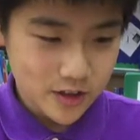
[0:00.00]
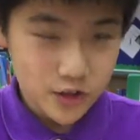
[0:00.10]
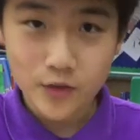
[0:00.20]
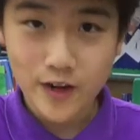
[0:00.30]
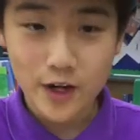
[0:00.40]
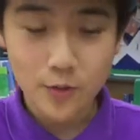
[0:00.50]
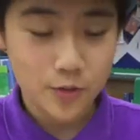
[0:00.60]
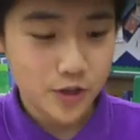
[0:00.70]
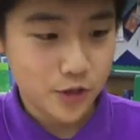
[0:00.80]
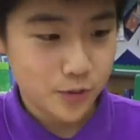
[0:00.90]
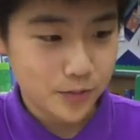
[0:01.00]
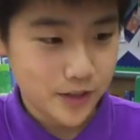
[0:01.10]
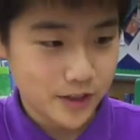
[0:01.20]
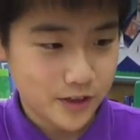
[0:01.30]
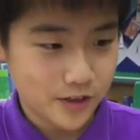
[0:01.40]
so that
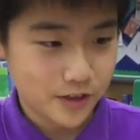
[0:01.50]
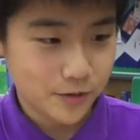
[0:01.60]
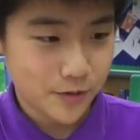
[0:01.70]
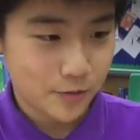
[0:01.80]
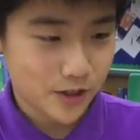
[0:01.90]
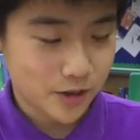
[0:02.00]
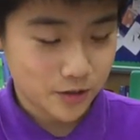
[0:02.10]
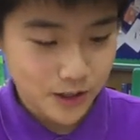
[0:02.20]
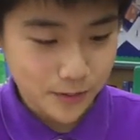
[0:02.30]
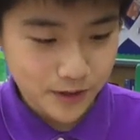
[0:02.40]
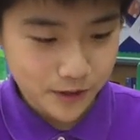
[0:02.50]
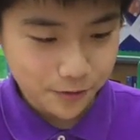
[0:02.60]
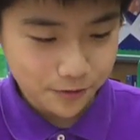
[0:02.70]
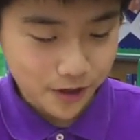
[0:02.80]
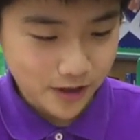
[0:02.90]
when it goes up enough,
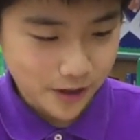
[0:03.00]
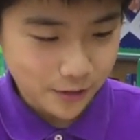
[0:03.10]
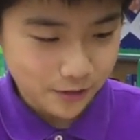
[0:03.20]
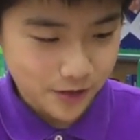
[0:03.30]
far enough,